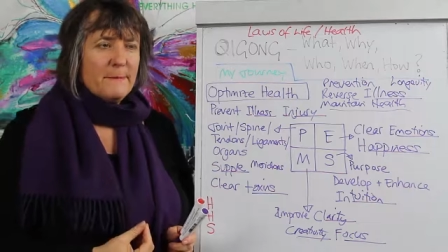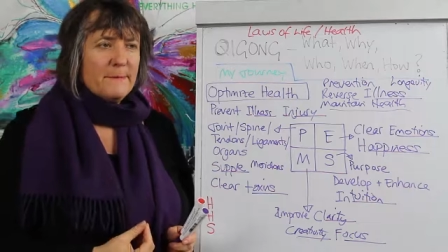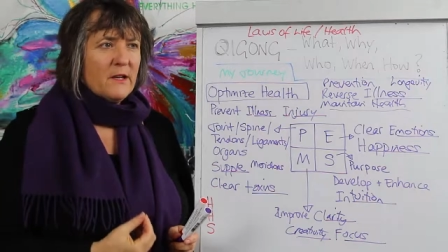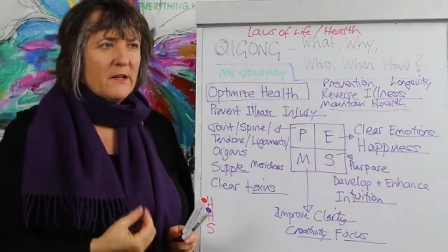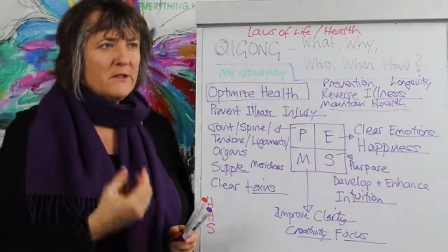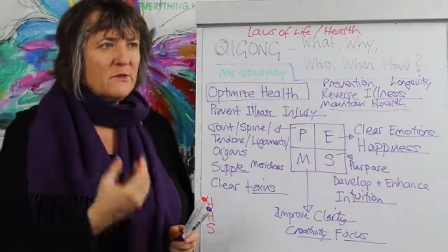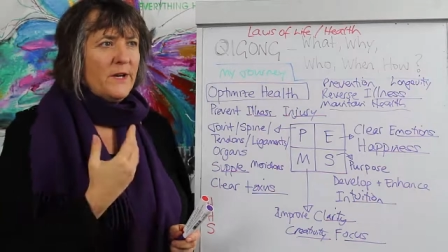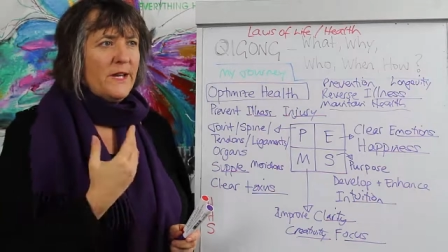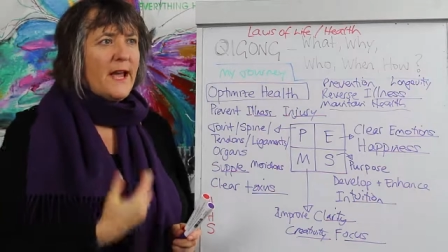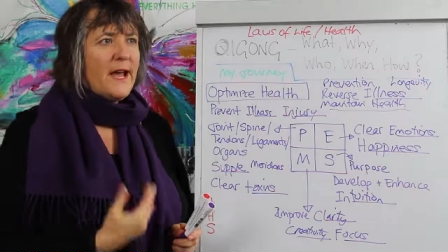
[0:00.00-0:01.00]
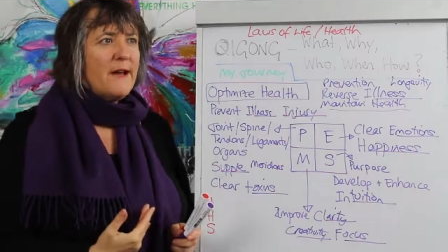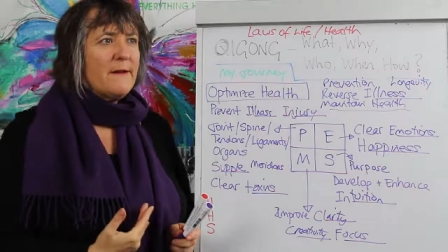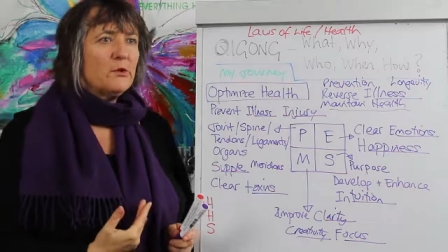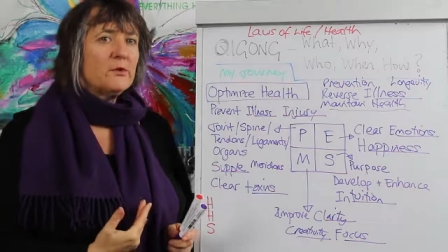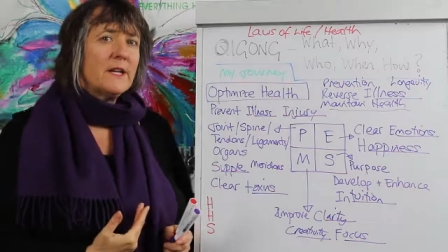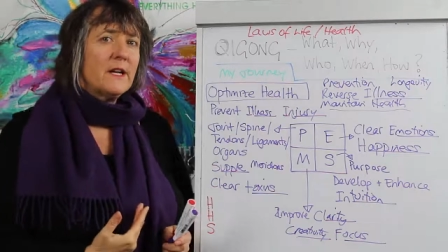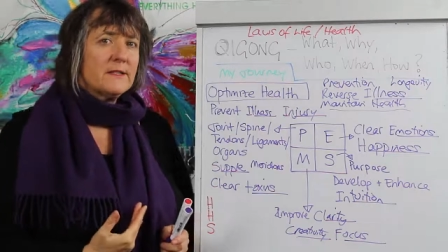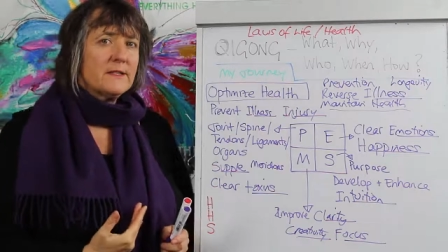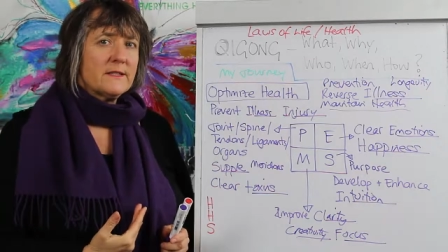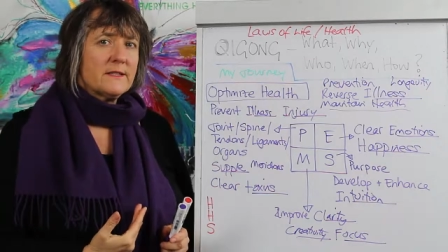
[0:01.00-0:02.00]
Because we have all the
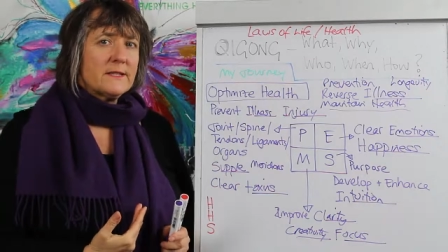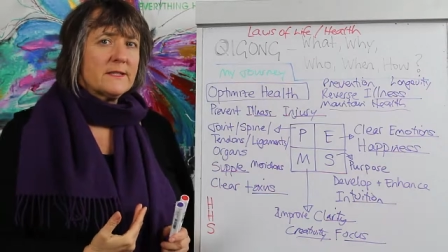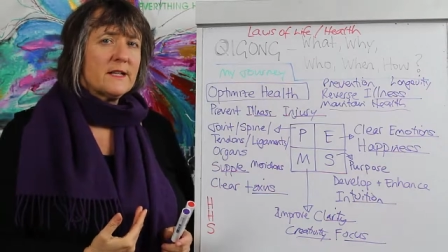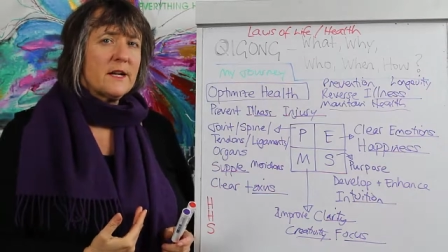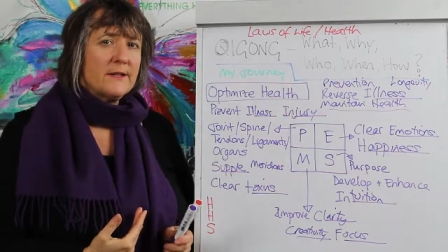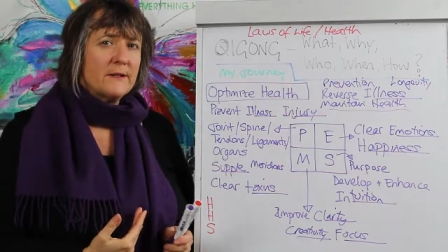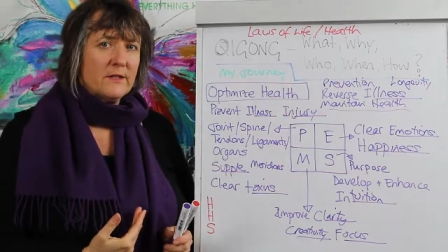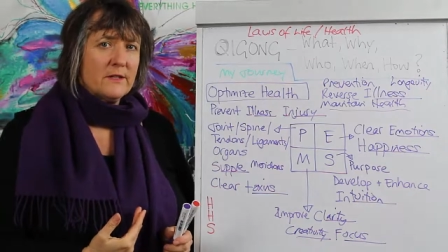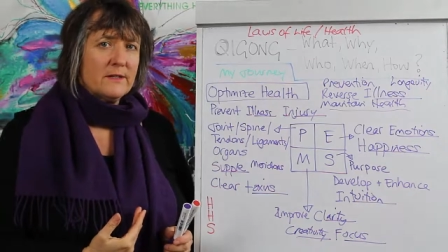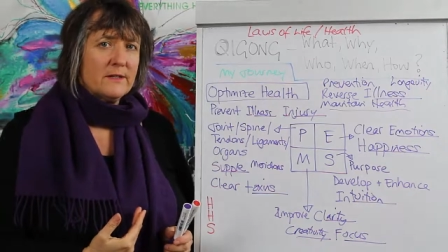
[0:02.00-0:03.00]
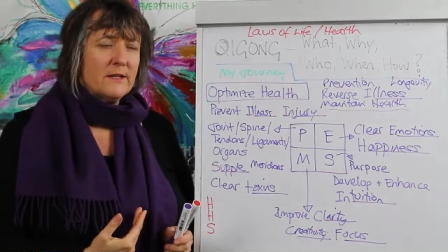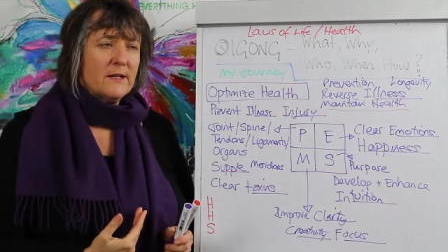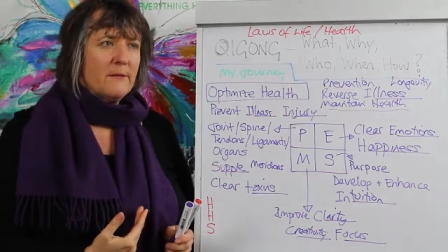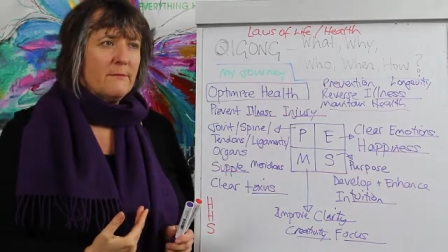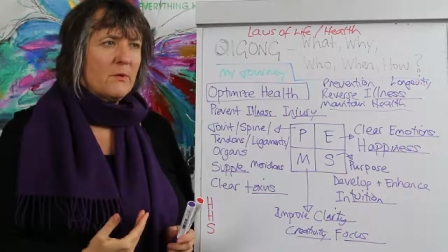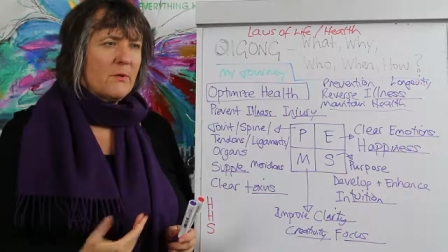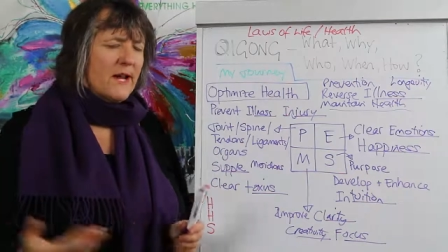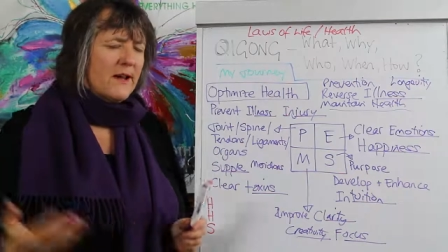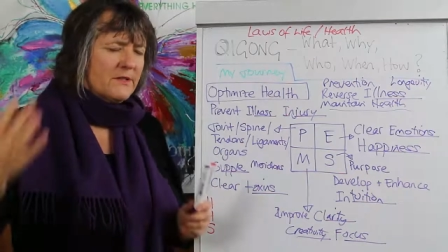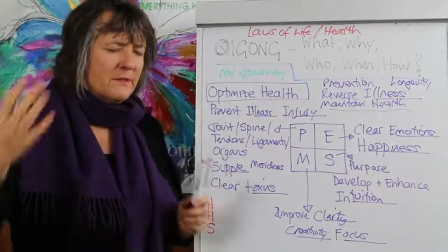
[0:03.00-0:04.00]
answers inside of us, but we
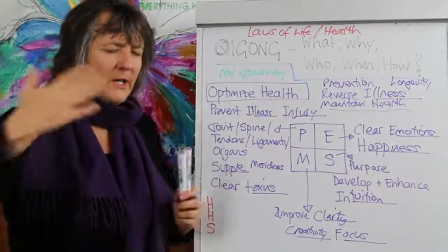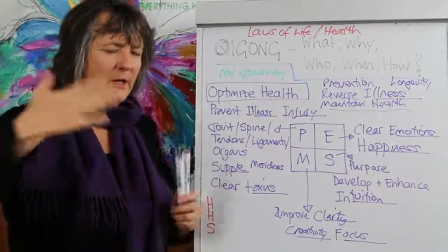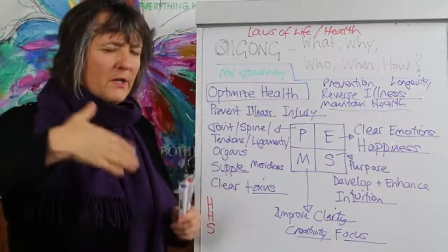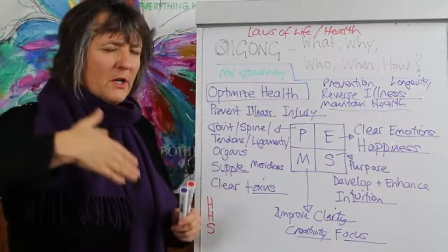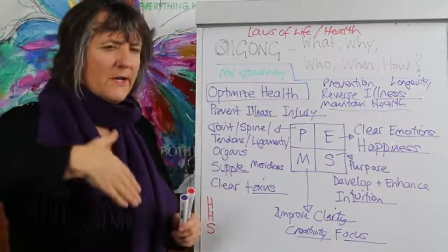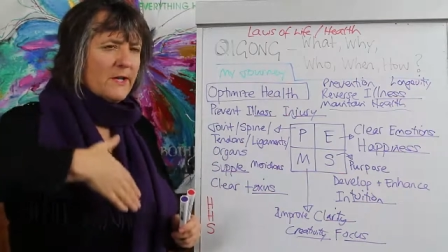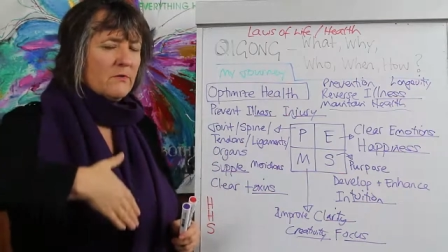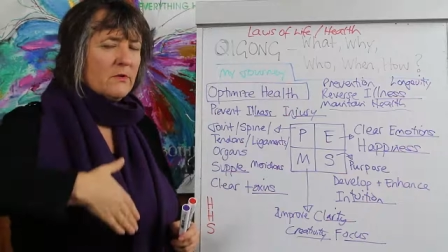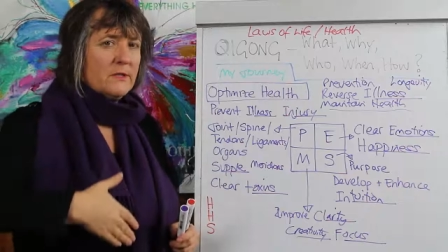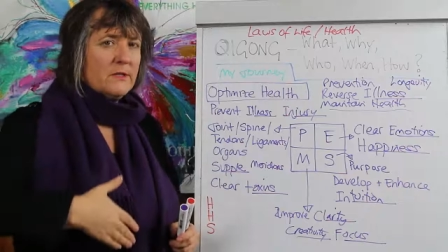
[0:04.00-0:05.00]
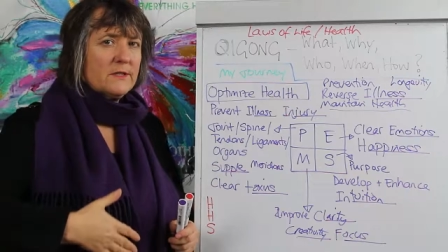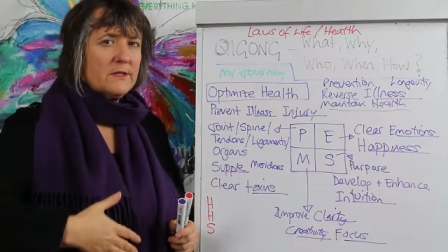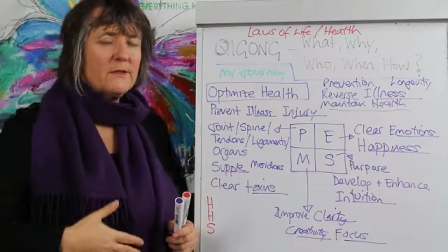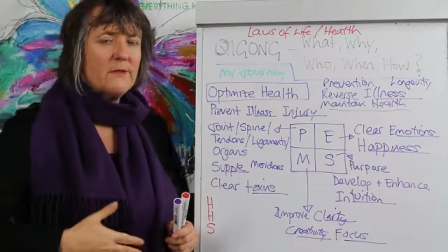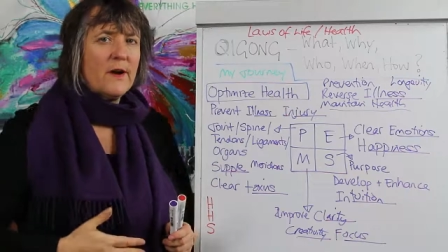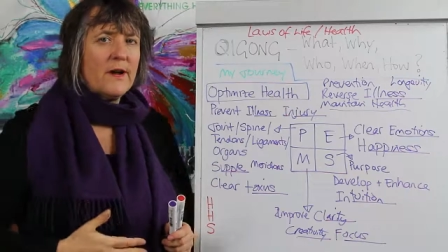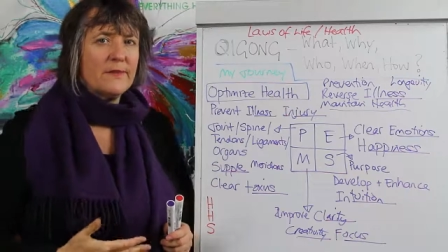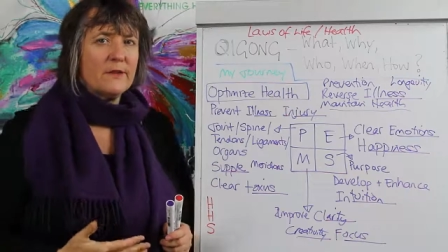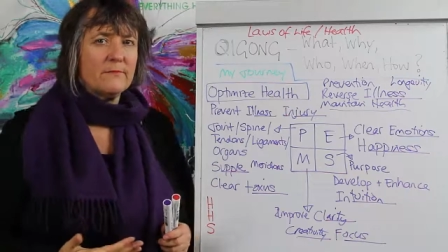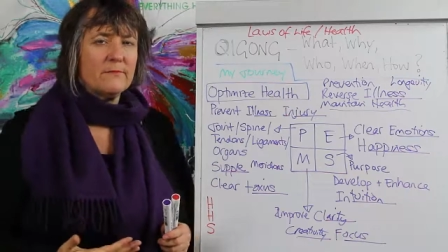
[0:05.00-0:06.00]
have to be able to go inwards to
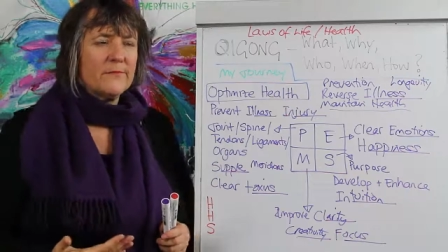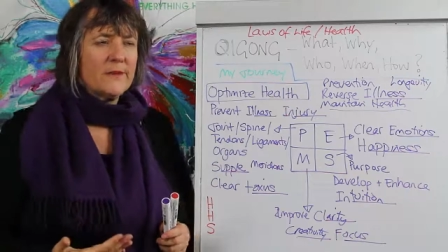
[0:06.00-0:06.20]
find them.